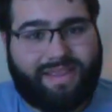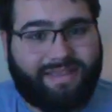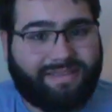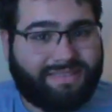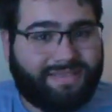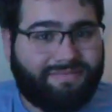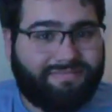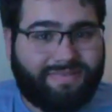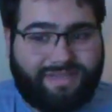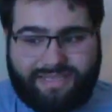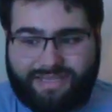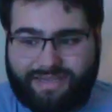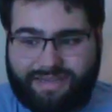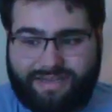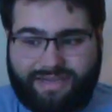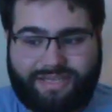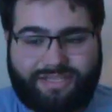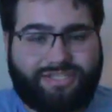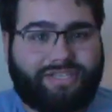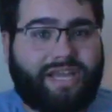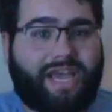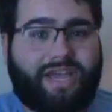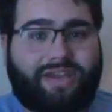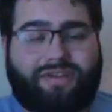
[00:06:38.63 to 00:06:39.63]
It's even done
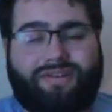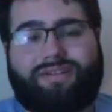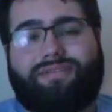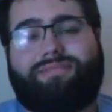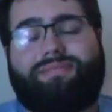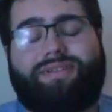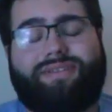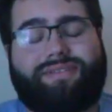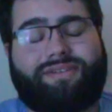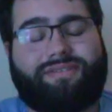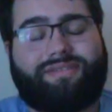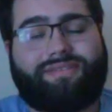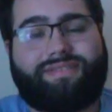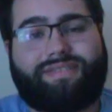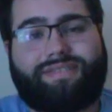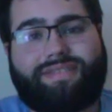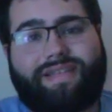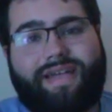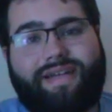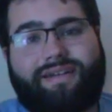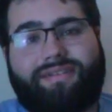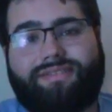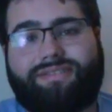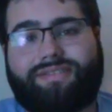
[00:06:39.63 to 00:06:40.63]
in Jack Kirby's art
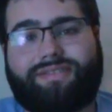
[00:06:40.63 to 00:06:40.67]
style,